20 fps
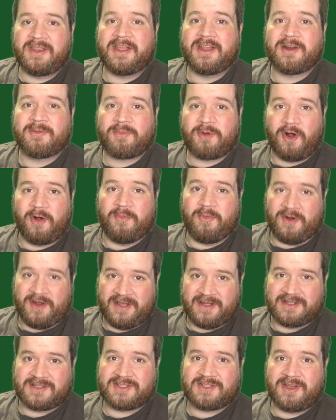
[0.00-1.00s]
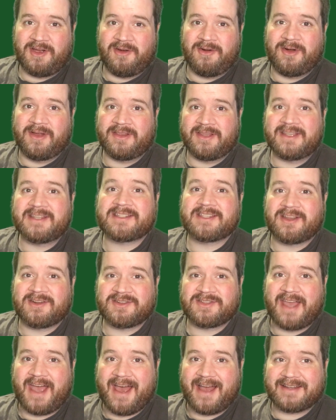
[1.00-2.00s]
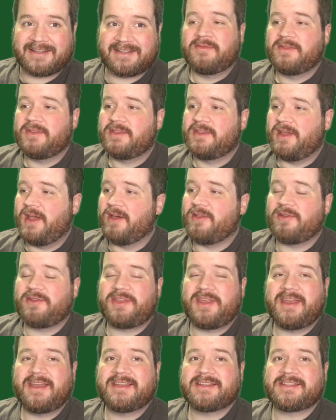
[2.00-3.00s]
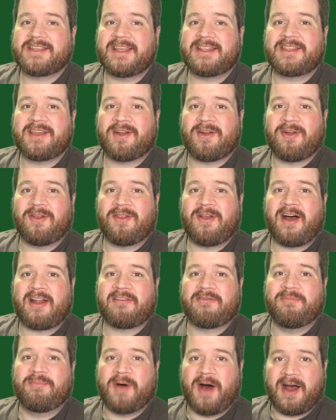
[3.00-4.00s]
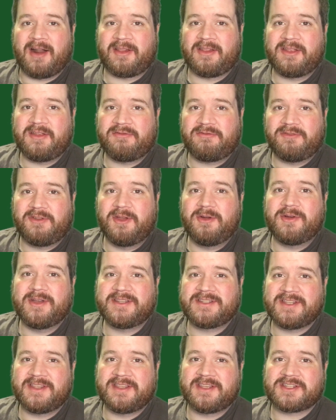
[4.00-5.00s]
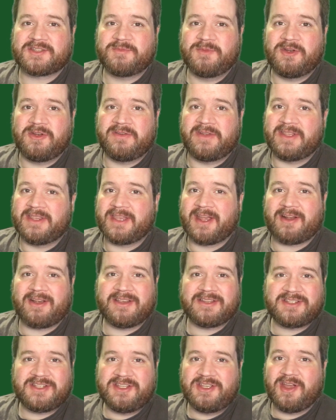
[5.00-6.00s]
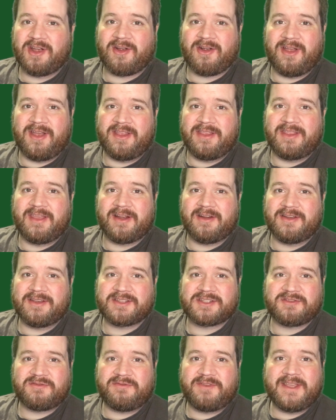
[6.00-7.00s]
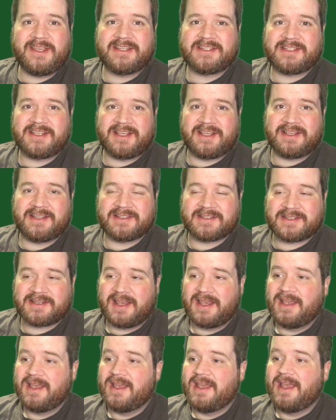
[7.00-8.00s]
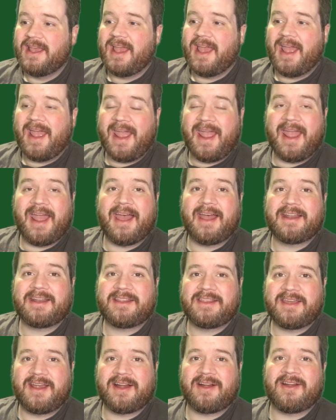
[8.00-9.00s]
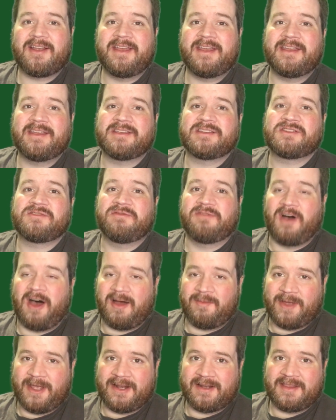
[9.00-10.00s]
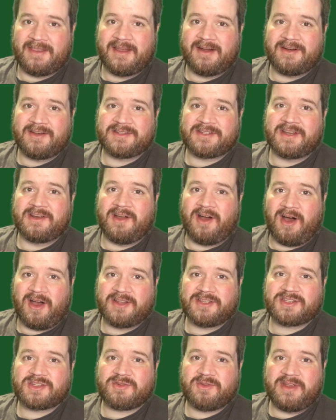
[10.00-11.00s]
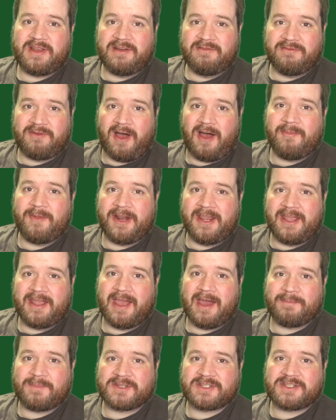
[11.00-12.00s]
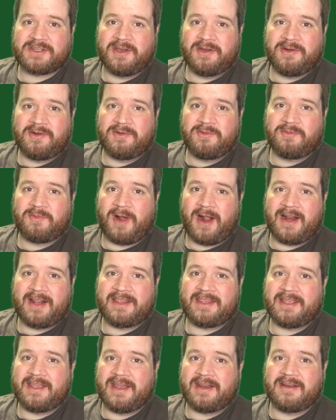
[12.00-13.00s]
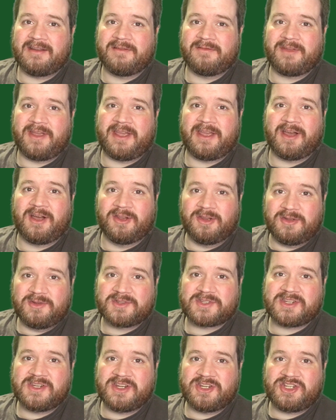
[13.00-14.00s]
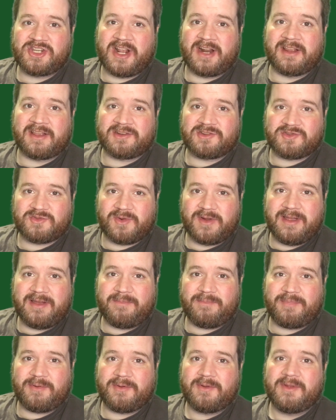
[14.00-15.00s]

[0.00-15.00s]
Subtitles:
inappropriate, so at least there's that. The other thing is that there are a lot of bodily fluids in this movie. There is urine, there is feces, and there is vomit. There is an on-screen vomiting episode right at the end of a hallucinogenic trip,